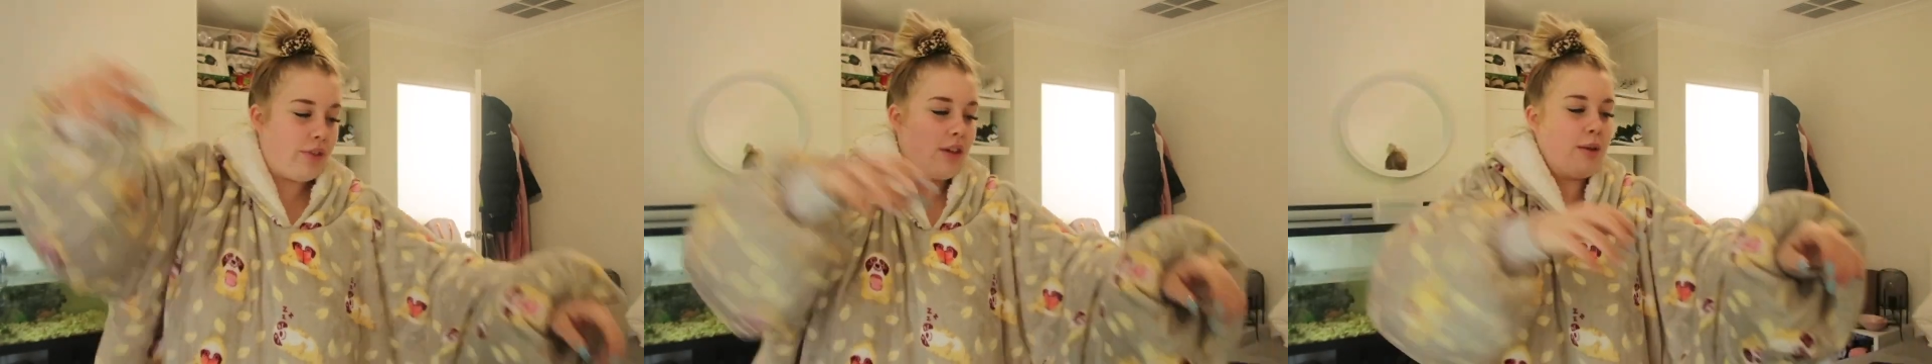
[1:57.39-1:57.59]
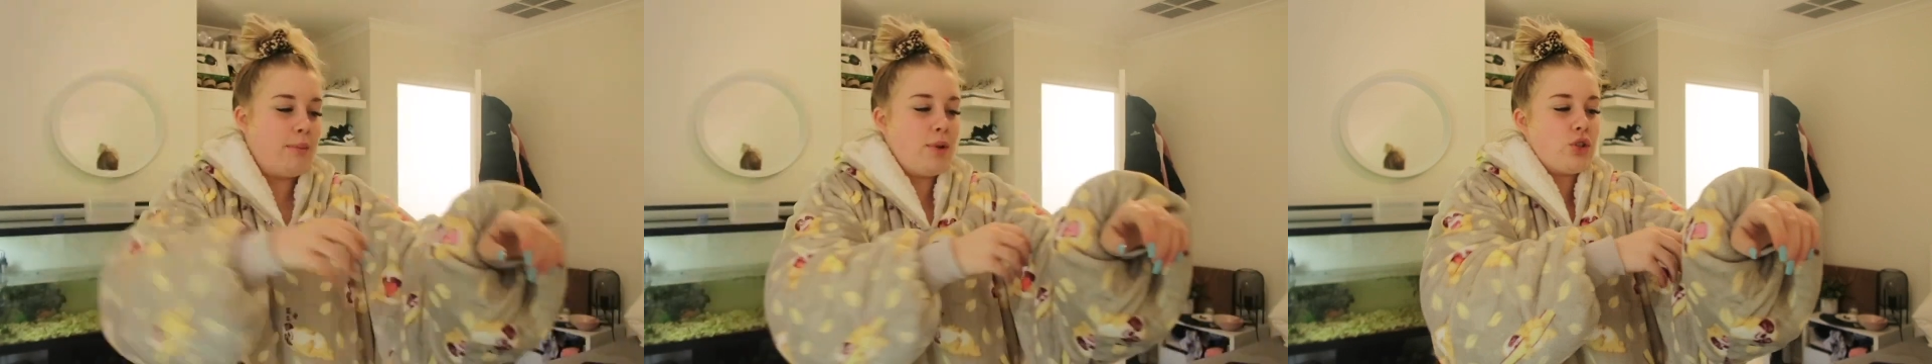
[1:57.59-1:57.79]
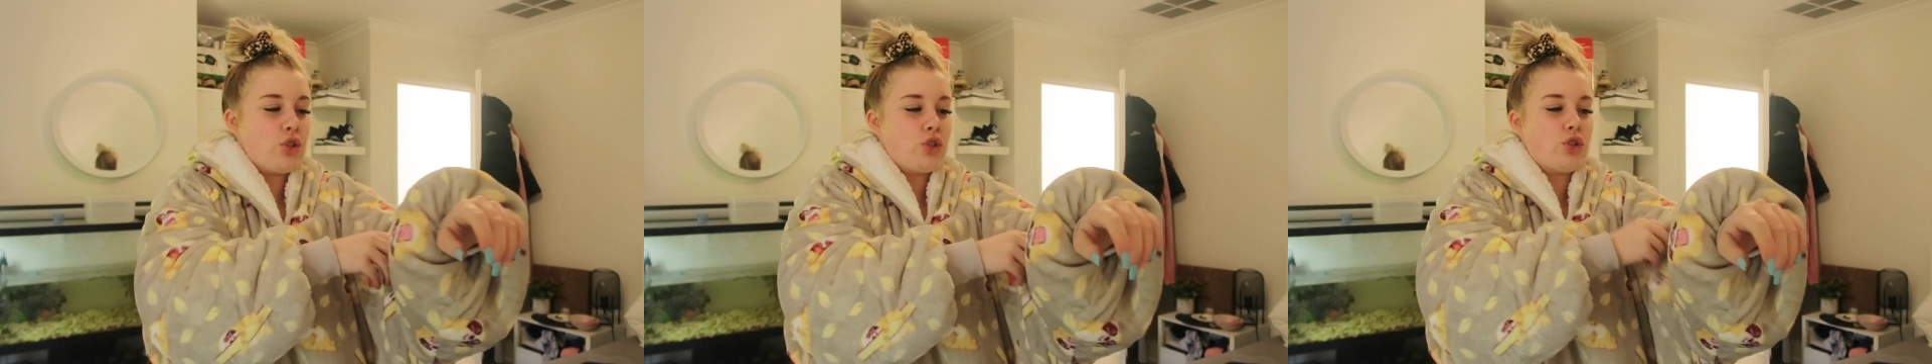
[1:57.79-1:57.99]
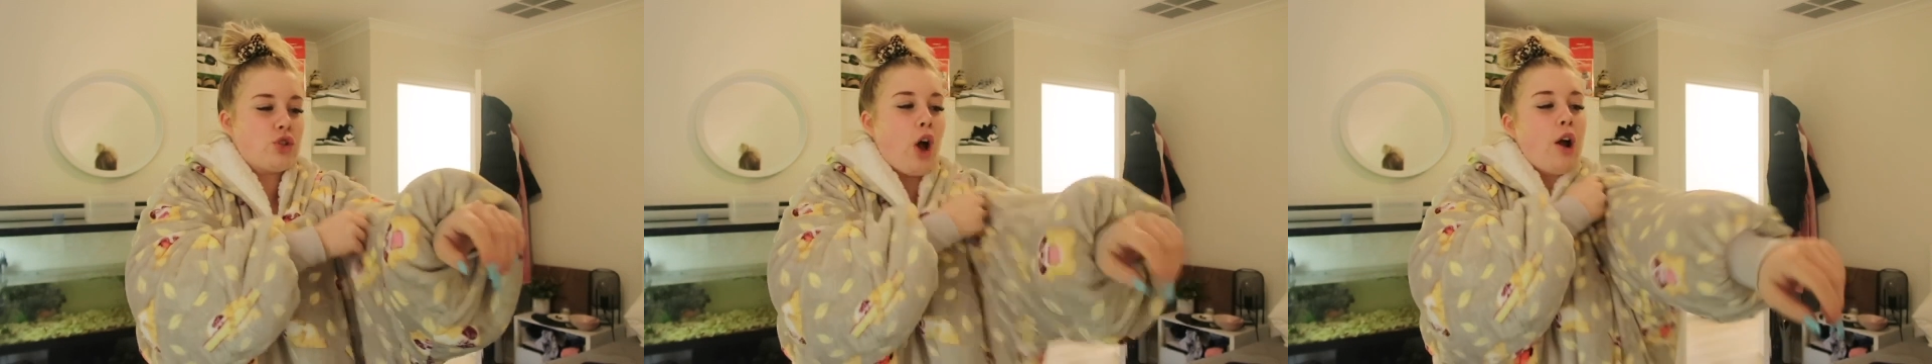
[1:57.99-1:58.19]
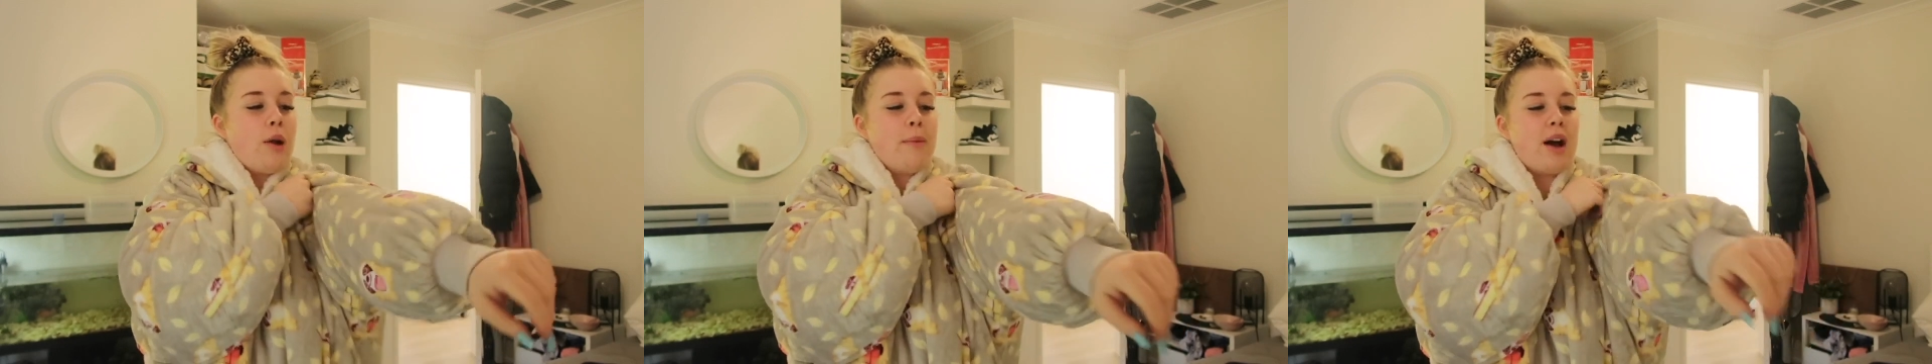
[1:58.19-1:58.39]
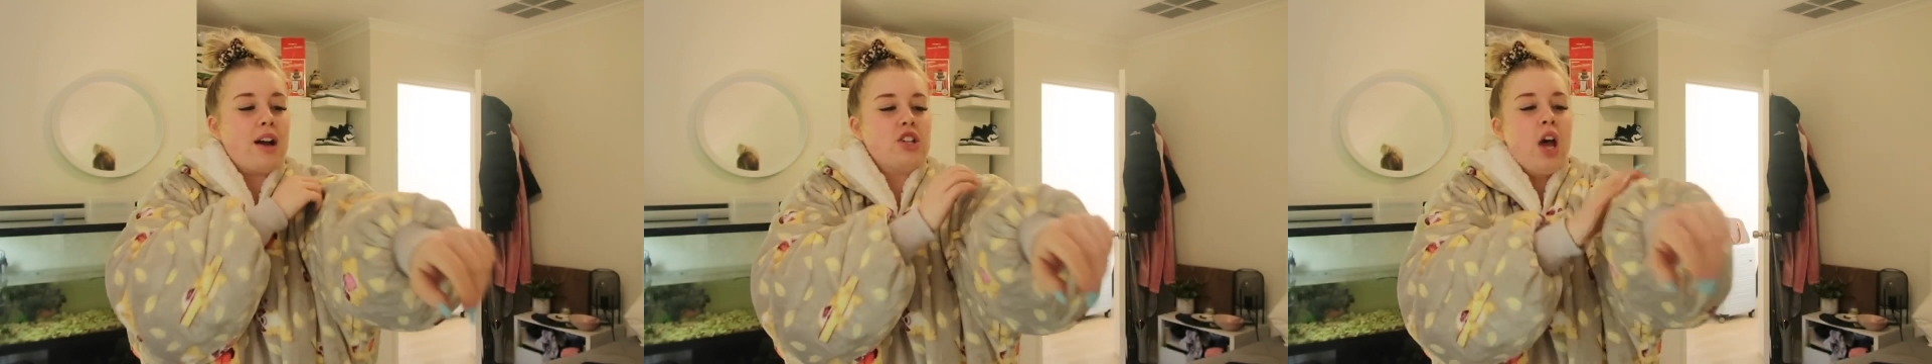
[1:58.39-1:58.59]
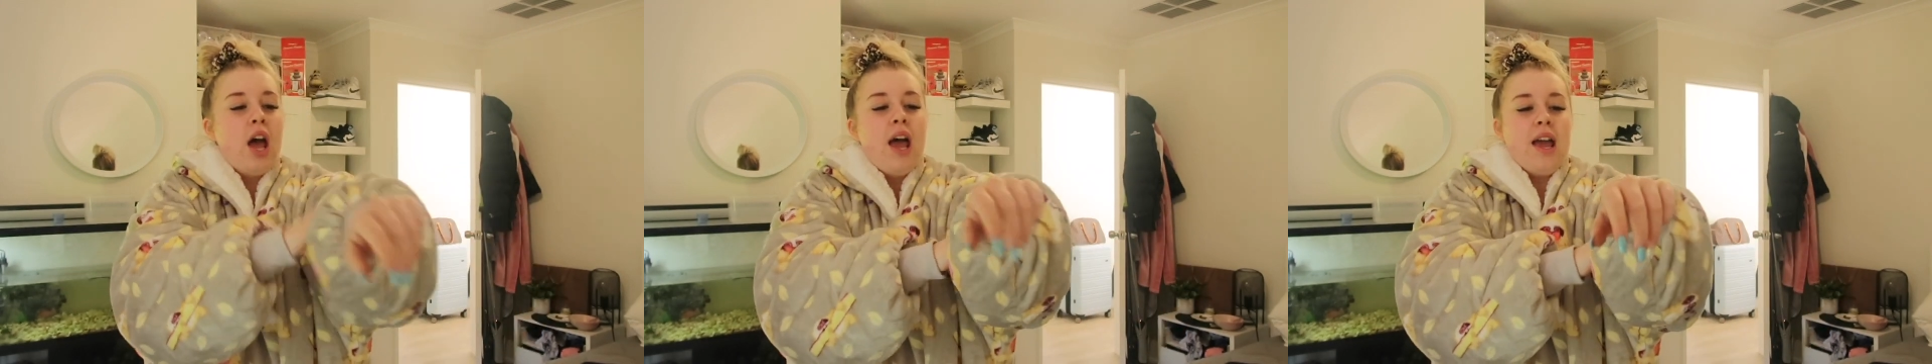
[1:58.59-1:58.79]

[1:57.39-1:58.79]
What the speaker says: them so much.